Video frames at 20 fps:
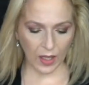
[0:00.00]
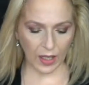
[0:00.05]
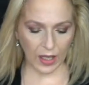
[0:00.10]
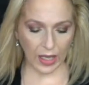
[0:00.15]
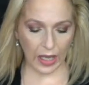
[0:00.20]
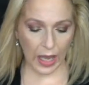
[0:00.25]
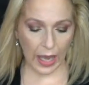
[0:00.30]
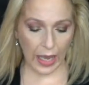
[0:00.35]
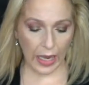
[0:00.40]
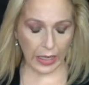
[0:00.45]

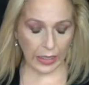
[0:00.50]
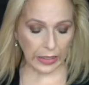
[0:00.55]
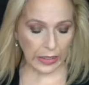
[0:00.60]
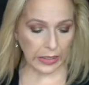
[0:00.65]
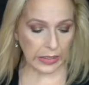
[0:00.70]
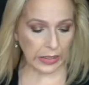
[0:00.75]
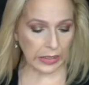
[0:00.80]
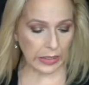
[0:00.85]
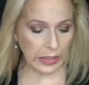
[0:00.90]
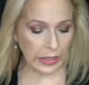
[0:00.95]

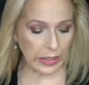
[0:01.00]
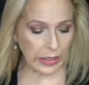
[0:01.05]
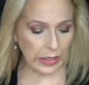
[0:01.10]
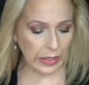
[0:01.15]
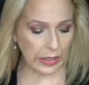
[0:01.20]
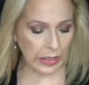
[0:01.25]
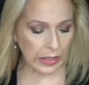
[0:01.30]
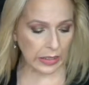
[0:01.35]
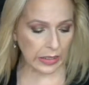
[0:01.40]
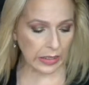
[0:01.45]
Cakeless
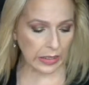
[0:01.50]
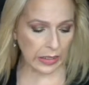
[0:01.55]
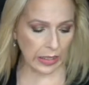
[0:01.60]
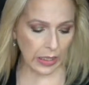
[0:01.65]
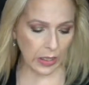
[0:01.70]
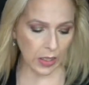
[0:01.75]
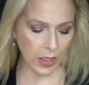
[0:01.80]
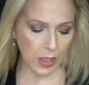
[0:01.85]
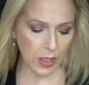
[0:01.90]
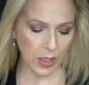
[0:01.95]

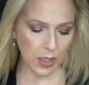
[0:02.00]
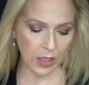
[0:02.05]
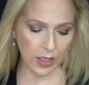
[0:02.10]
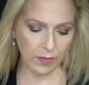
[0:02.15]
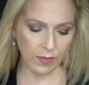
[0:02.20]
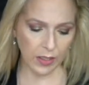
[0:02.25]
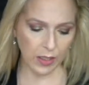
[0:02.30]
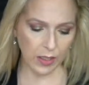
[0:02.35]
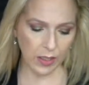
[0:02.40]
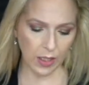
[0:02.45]
Concealer. Is that
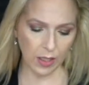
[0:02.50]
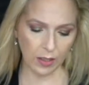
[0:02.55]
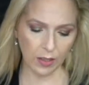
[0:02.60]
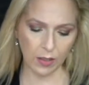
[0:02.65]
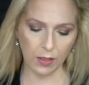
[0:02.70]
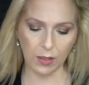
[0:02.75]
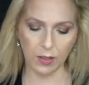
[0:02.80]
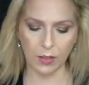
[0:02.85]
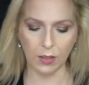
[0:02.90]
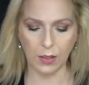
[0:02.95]
what it
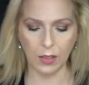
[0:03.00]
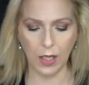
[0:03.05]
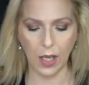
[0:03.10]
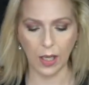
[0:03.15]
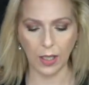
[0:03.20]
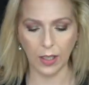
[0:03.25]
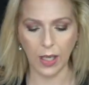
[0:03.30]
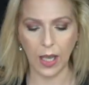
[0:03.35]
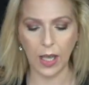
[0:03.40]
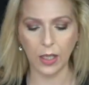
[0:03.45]
says?
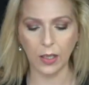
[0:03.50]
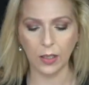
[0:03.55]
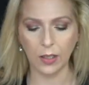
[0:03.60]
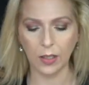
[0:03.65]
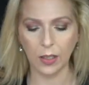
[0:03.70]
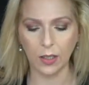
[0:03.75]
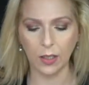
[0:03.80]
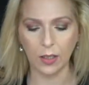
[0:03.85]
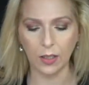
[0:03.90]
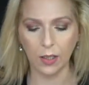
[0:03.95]
Yeah, Cakeless
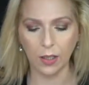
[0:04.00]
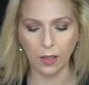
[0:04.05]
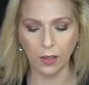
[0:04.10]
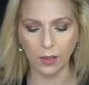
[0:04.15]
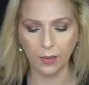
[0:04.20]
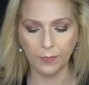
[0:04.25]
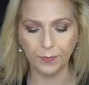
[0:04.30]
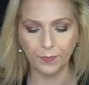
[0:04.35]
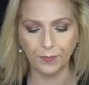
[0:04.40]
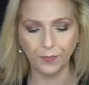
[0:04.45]

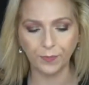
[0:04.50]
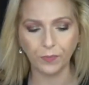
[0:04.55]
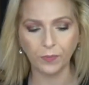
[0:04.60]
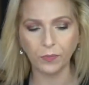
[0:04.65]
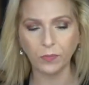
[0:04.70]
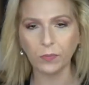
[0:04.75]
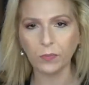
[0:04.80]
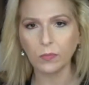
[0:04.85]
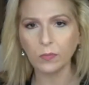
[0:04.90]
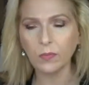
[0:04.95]
Concealer,
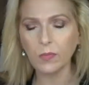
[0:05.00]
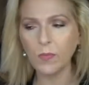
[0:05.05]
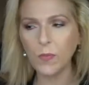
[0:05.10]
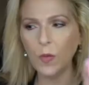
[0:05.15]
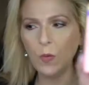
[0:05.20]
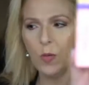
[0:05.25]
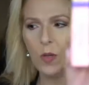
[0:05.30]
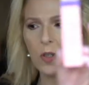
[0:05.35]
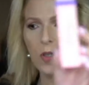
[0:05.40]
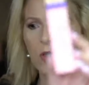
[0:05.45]

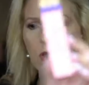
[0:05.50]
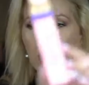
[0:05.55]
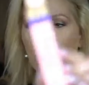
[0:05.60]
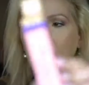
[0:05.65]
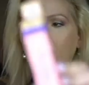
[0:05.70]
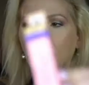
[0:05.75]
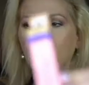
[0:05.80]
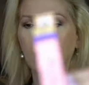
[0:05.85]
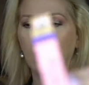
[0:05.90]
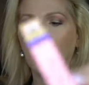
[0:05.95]
which
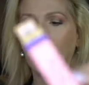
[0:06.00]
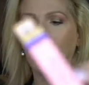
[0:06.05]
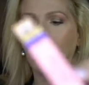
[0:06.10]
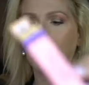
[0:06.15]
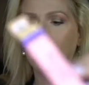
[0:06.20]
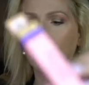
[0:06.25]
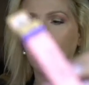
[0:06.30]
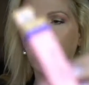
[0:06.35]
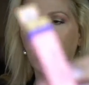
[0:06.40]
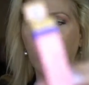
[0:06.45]
the
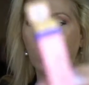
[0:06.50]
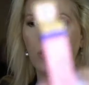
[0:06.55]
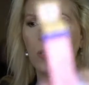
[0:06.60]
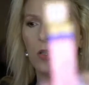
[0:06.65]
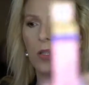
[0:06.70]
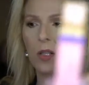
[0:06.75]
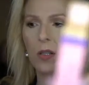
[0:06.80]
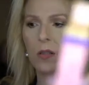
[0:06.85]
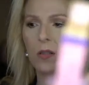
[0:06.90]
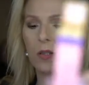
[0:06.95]
outer
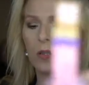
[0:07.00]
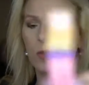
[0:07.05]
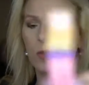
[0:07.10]
packaging is like